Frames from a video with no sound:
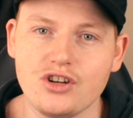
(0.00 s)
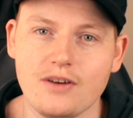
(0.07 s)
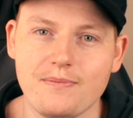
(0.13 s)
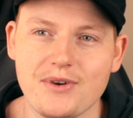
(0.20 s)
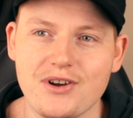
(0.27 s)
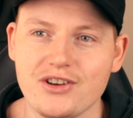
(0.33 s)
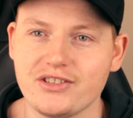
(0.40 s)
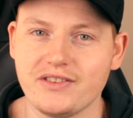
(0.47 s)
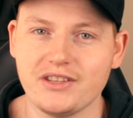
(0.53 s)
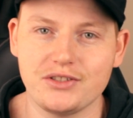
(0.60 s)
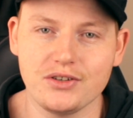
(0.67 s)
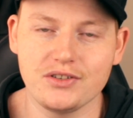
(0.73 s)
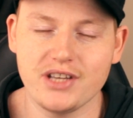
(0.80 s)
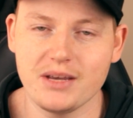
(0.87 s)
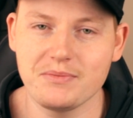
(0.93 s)
not because of the
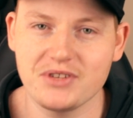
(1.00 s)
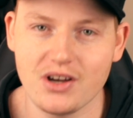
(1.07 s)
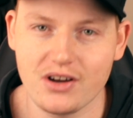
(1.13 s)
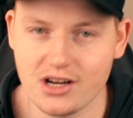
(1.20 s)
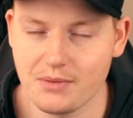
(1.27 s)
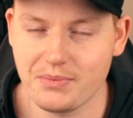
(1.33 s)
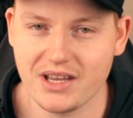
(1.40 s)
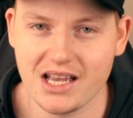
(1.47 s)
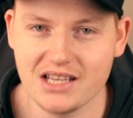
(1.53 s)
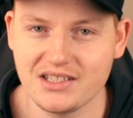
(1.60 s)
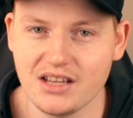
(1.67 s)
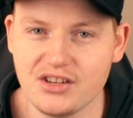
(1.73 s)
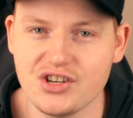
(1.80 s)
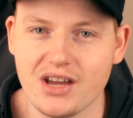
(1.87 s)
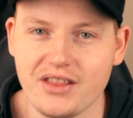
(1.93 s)
two teams going up against
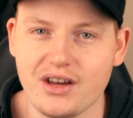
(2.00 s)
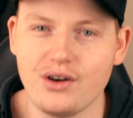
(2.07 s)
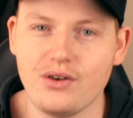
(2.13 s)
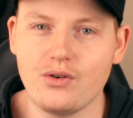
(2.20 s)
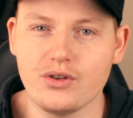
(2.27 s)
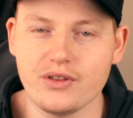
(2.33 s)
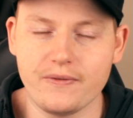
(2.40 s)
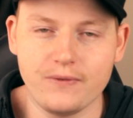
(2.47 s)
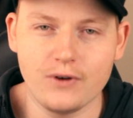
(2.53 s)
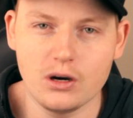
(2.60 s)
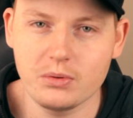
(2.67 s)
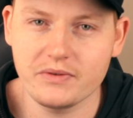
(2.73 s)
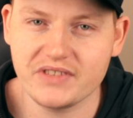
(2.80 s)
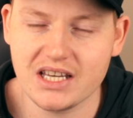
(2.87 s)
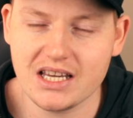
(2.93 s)
each other or the
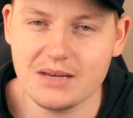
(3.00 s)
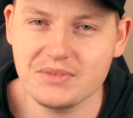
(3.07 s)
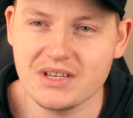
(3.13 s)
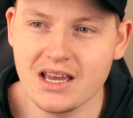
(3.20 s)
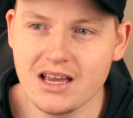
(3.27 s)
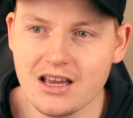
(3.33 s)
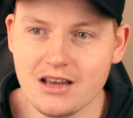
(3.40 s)
form of teams,